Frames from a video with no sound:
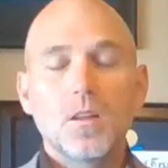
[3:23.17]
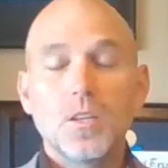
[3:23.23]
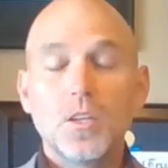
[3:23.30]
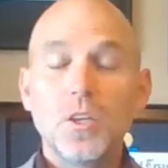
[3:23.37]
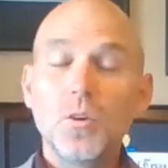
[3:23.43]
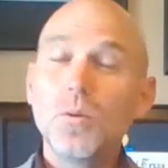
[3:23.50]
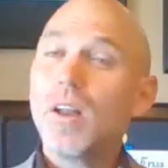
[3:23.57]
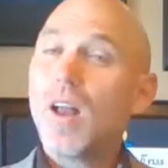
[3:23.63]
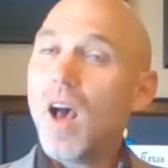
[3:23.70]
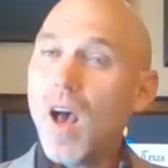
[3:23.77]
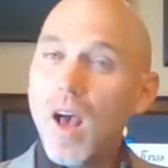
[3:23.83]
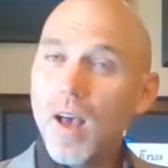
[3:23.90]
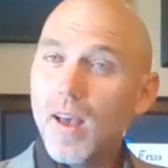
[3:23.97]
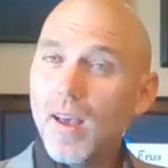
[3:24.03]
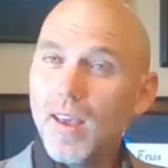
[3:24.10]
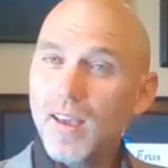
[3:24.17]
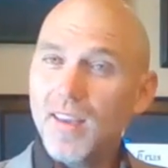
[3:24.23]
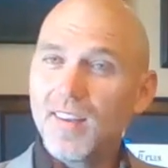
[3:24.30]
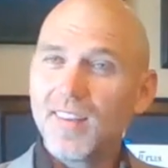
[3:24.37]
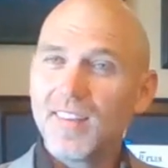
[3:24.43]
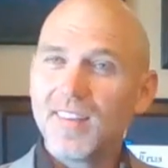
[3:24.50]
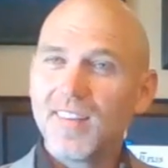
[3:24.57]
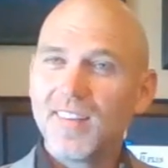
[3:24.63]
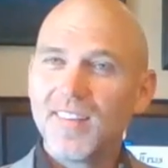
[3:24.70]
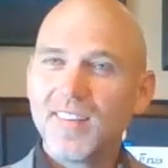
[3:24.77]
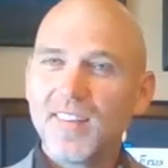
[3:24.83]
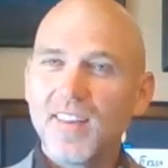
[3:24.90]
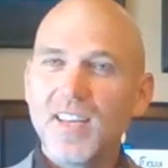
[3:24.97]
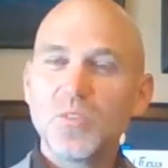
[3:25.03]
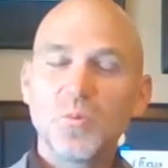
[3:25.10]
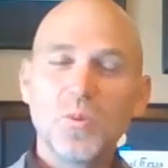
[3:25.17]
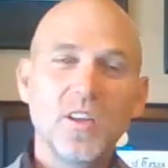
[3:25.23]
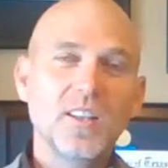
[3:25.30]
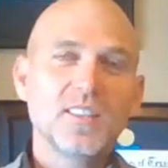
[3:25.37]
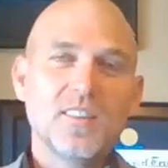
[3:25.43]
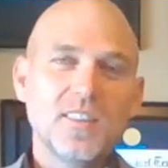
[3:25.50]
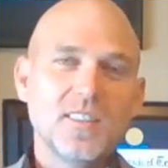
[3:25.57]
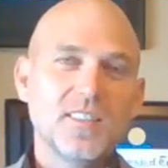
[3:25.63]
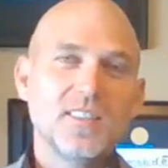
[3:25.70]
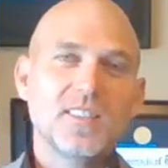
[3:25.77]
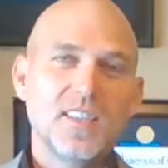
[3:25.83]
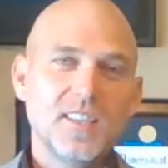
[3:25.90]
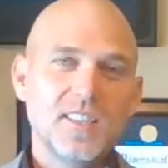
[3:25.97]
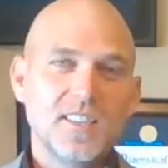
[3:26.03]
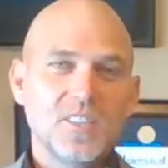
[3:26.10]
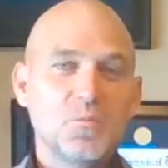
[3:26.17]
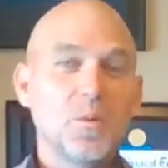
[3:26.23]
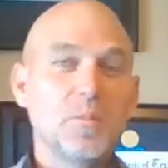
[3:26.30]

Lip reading: You and I, as well as our descendants,